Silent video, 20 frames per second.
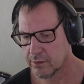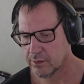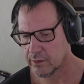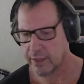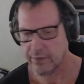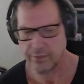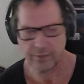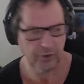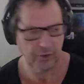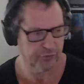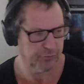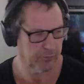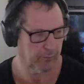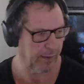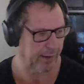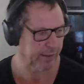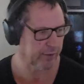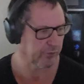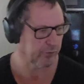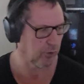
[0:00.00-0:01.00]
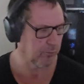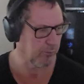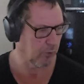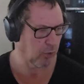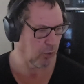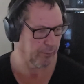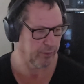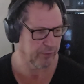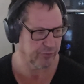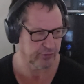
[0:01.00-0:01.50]
in those micro
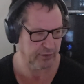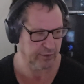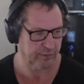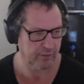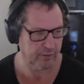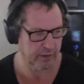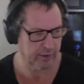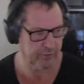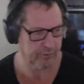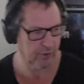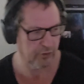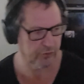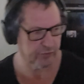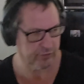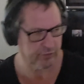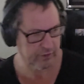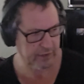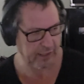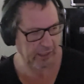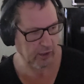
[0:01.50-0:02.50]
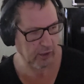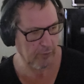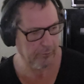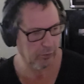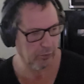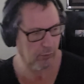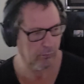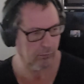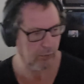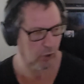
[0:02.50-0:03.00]
moments, in those
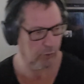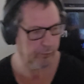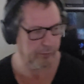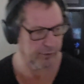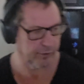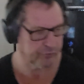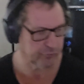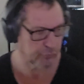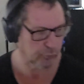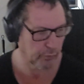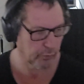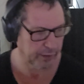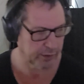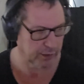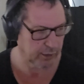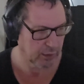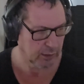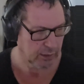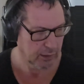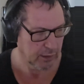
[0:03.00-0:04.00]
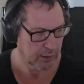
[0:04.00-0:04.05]
scalable moments when